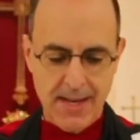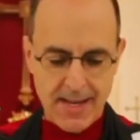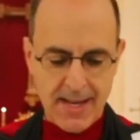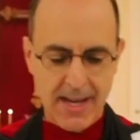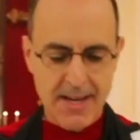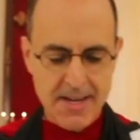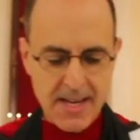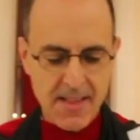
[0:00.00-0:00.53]

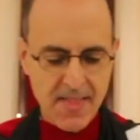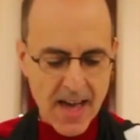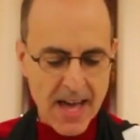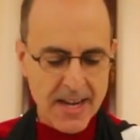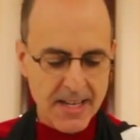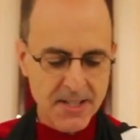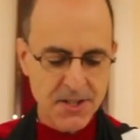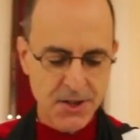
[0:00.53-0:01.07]
Indeed, that
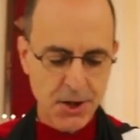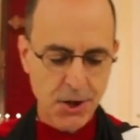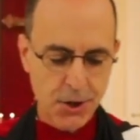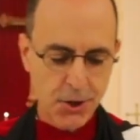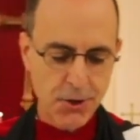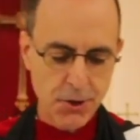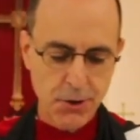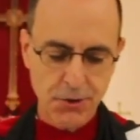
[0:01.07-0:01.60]
is the
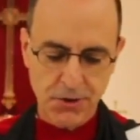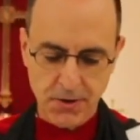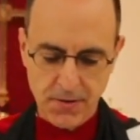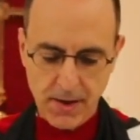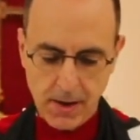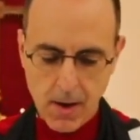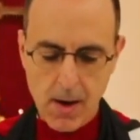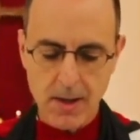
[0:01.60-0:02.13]
good news of
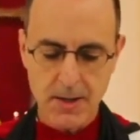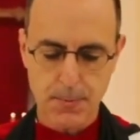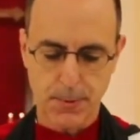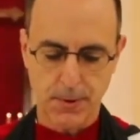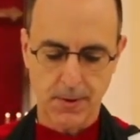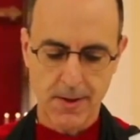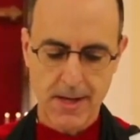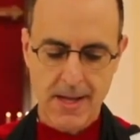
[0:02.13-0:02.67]
the gospel.
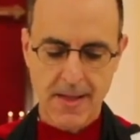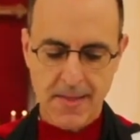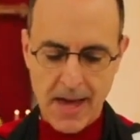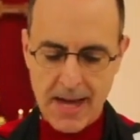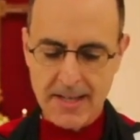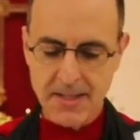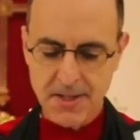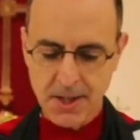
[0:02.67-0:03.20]

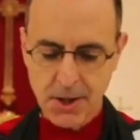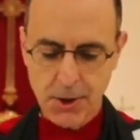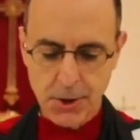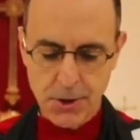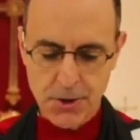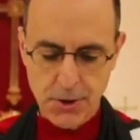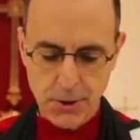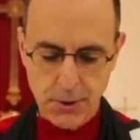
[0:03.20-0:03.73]
That is the
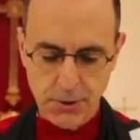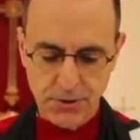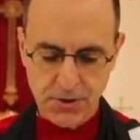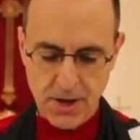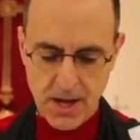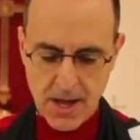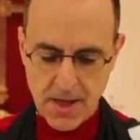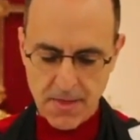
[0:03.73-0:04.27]
good news
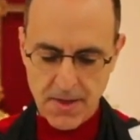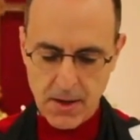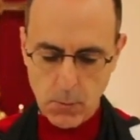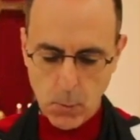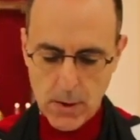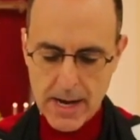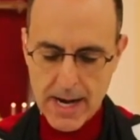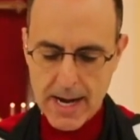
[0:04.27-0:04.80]
that
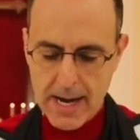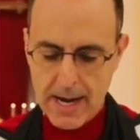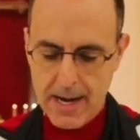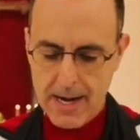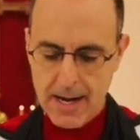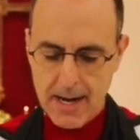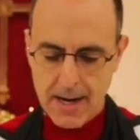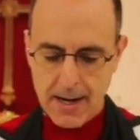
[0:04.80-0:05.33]
we
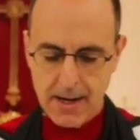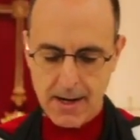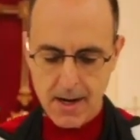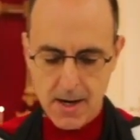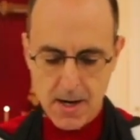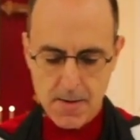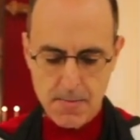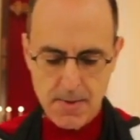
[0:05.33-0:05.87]

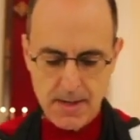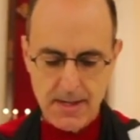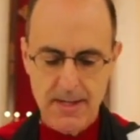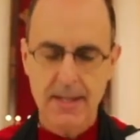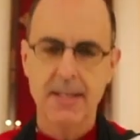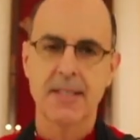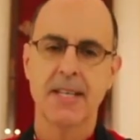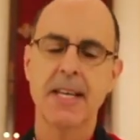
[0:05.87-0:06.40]
come
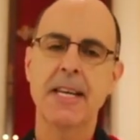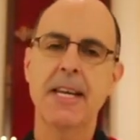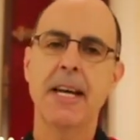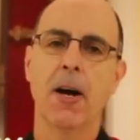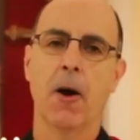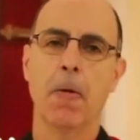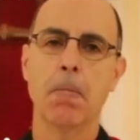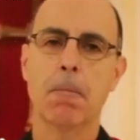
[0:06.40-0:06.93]
to
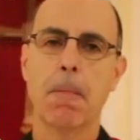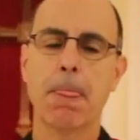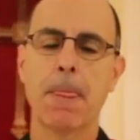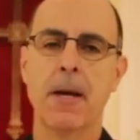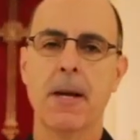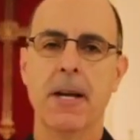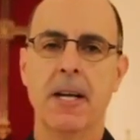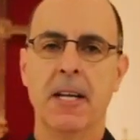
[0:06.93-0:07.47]
hear.
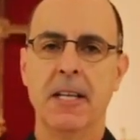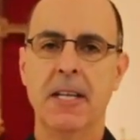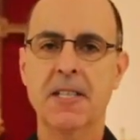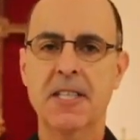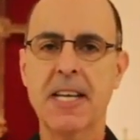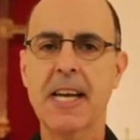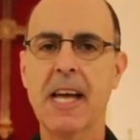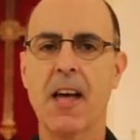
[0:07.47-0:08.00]
You
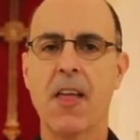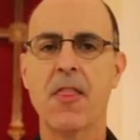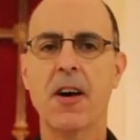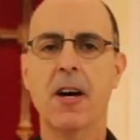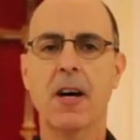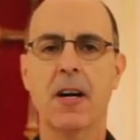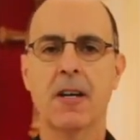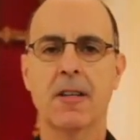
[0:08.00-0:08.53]
see,
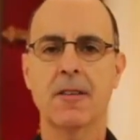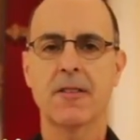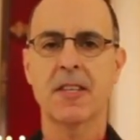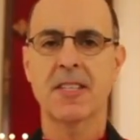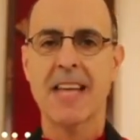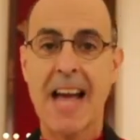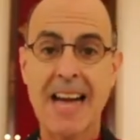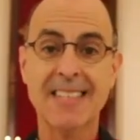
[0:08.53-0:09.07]
the
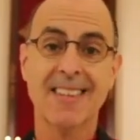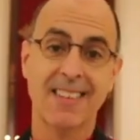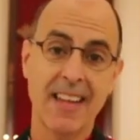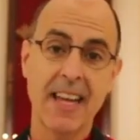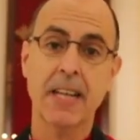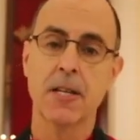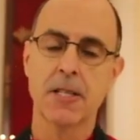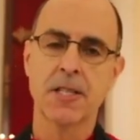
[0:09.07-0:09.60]
tax
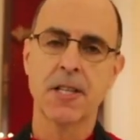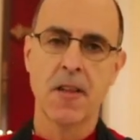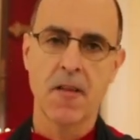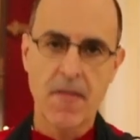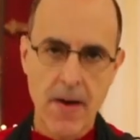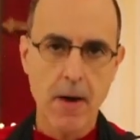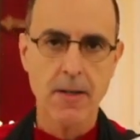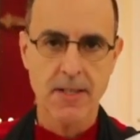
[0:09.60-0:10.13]
collectors and the
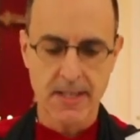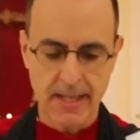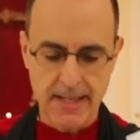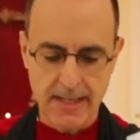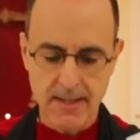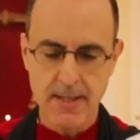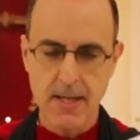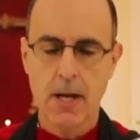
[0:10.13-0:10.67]

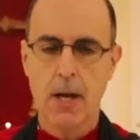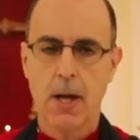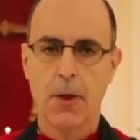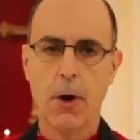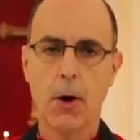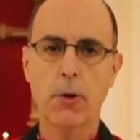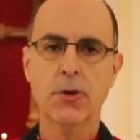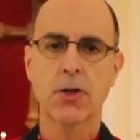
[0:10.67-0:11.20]
Pharisees,
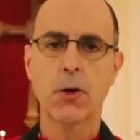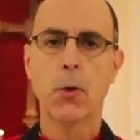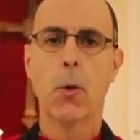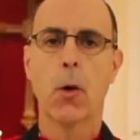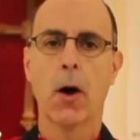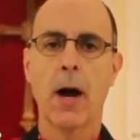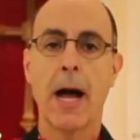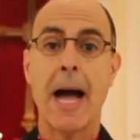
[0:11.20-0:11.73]
those who
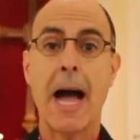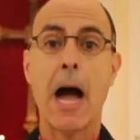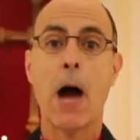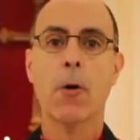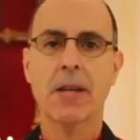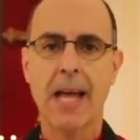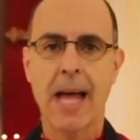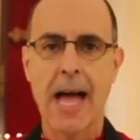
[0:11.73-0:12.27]
were
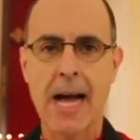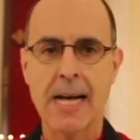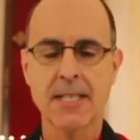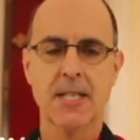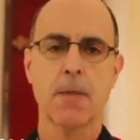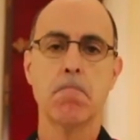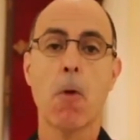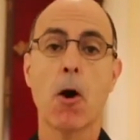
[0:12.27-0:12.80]

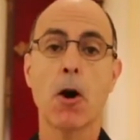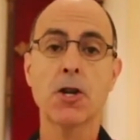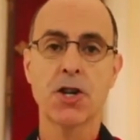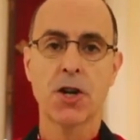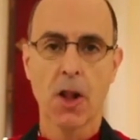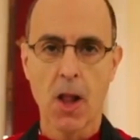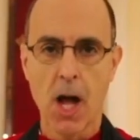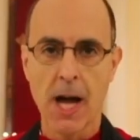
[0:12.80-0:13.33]
outcast,
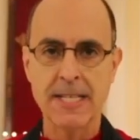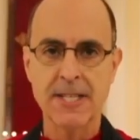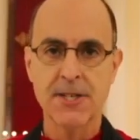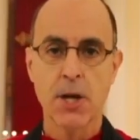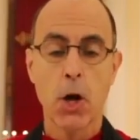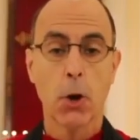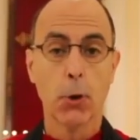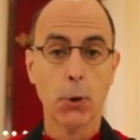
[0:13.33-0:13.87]
marginalized,
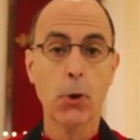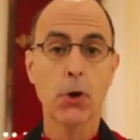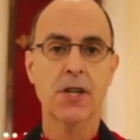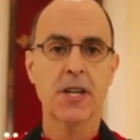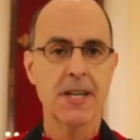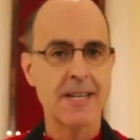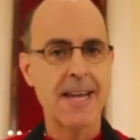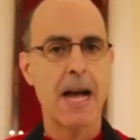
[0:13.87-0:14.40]

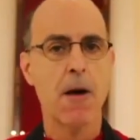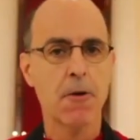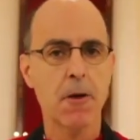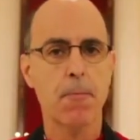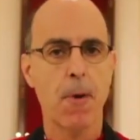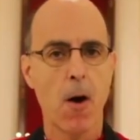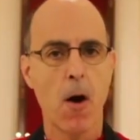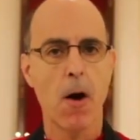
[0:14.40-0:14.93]
looked down
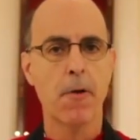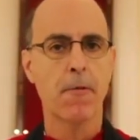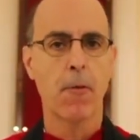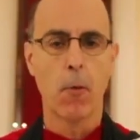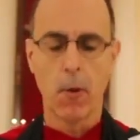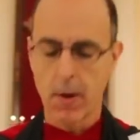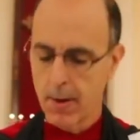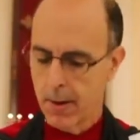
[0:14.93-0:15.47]
upon
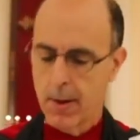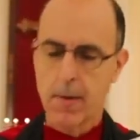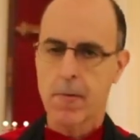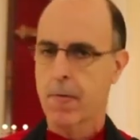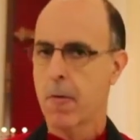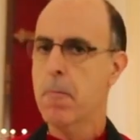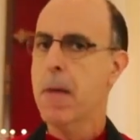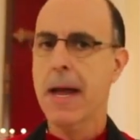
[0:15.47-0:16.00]

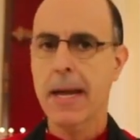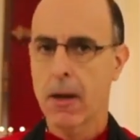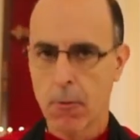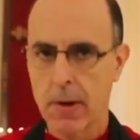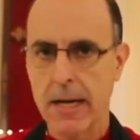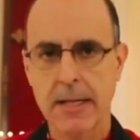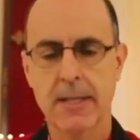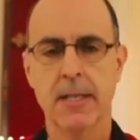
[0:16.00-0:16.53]
for many
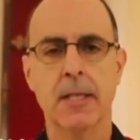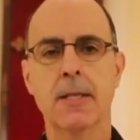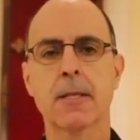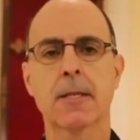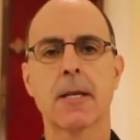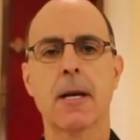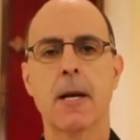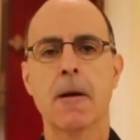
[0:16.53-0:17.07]

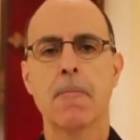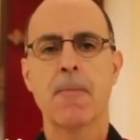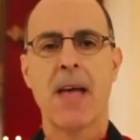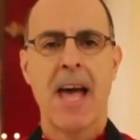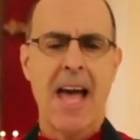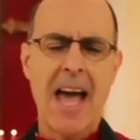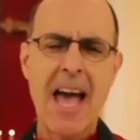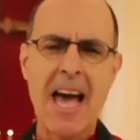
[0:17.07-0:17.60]
reasons,
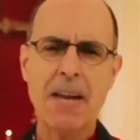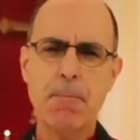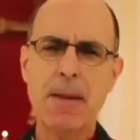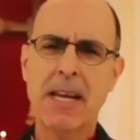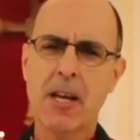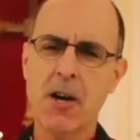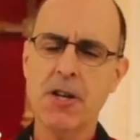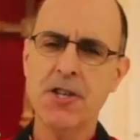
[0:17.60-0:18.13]
had
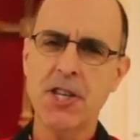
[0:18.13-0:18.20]
begun to